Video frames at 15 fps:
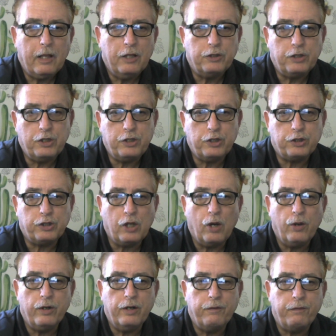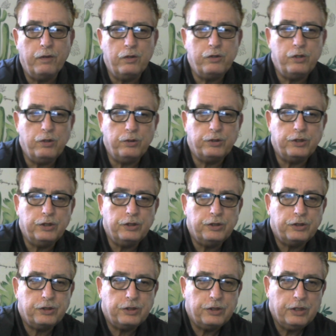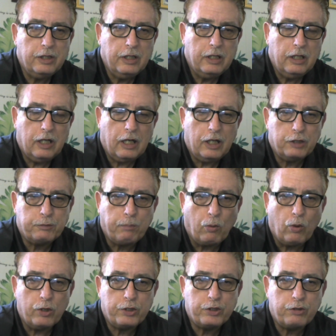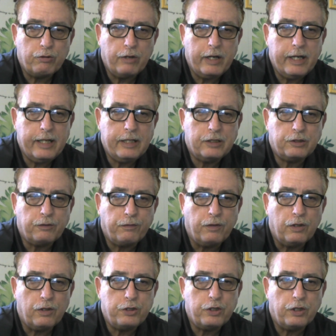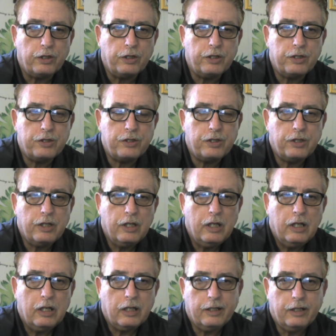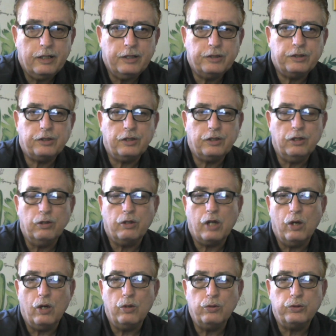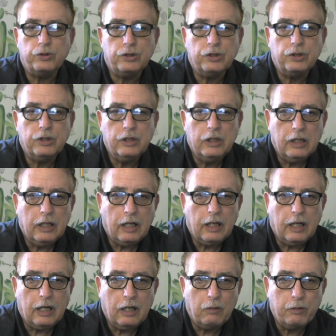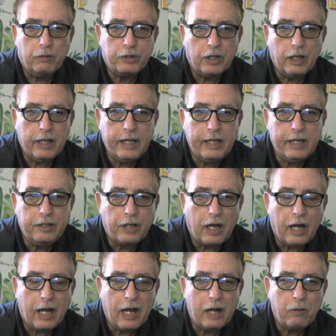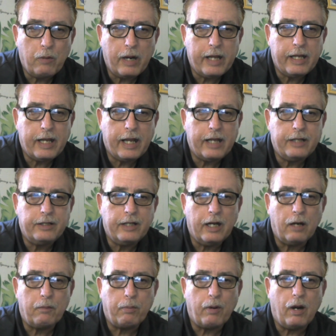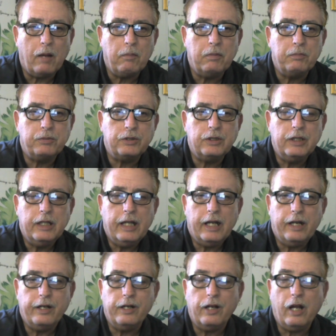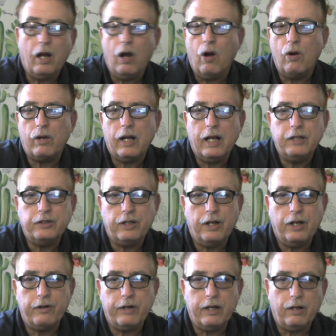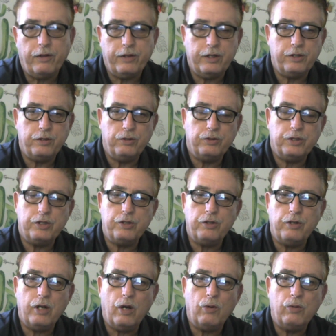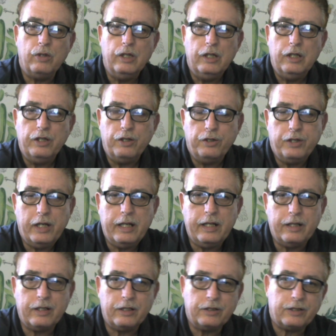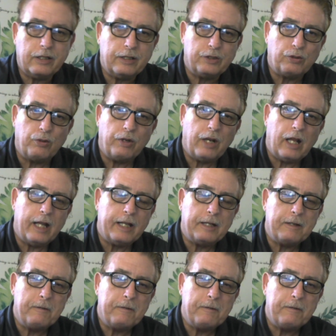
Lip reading: such as soda, fruit juices, sports drinks are full of sugars as glucose, which can lead to high weight gain, dental problems, and all kinds of other health issues. As you know, your teeth is sort of like